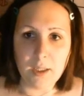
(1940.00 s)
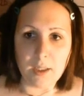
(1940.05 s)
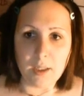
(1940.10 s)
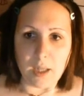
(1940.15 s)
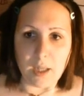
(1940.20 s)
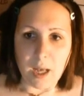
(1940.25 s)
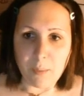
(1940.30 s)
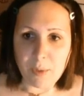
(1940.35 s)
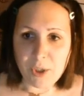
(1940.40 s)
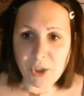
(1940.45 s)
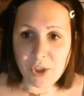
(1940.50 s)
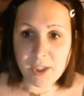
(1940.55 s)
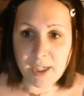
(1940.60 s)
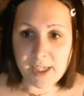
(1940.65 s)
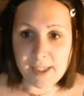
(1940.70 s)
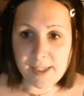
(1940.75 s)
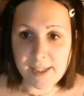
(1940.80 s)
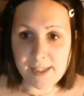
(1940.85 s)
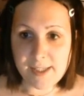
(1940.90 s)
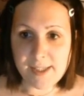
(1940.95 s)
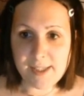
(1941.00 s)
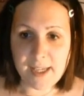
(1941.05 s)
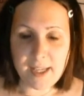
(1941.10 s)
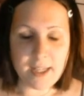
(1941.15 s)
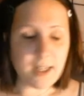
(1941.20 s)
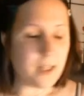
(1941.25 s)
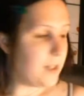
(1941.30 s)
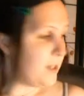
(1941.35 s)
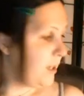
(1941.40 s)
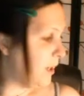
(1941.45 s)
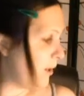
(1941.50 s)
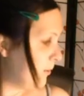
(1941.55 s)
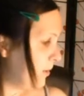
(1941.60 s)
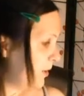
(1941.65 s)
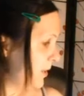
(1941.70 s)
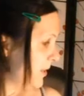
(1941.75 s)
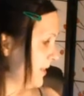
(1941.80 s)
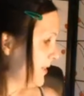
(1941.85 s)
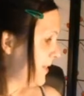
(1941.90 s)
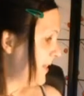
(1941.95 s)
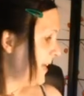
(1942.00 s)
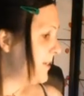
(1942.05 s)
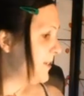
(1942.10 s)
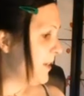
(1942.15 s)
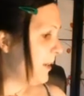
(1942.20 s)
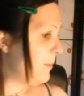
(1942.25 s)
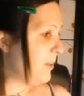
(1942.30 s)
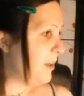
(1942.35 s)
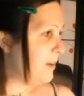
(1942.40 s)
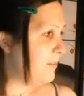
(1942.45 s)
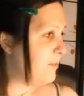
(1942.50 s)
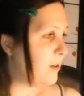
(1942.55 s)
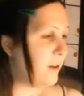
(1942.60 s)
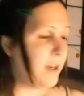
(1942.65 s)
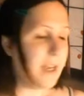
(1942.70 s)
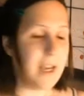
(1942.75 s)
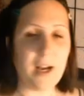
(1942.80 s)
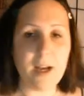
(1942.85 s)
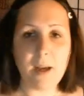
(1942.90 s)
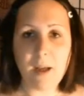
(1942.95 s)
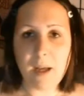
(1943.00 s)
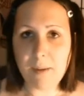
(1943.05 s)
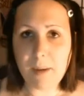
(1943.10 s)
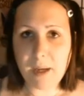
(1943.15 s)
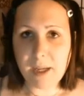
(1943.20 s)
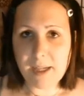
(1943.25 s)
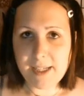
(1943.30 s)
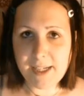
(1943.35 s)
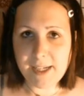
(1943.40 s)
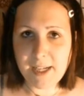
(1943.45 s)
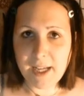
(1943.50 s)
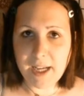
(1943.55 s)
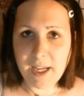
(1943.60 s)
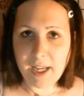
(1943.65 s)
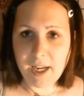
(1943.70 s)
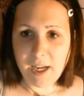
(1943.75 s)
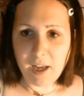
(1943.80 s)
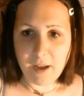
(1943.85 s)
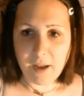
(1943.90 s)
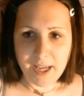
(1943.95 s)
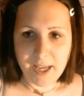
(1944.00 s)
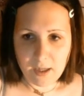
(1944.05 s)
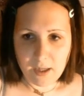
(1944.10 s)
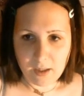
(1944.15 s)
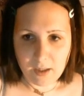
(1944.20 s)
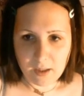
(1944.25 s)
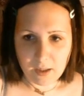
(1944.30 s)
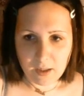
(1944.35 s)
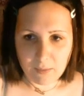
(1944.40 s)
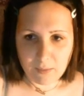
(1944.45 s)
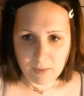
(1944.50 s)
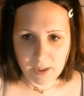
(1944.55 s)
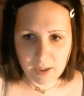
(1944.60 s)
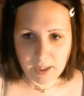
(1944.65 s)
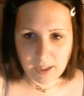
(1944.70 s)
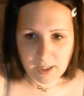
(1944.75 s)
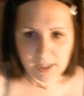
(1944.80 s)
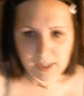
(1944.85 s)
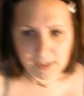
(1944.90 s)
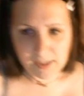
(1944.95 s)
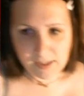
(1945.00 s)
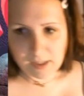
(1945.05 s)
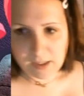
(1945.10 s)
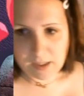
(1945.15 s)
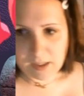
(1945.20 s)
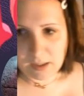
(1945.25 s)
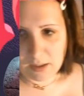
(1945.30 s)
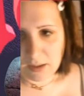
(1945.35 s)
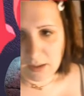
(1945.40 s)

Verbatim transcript: I wish you guys could see the whole of the setup that I've got here. I I, I did like a light. Look look at this. Look.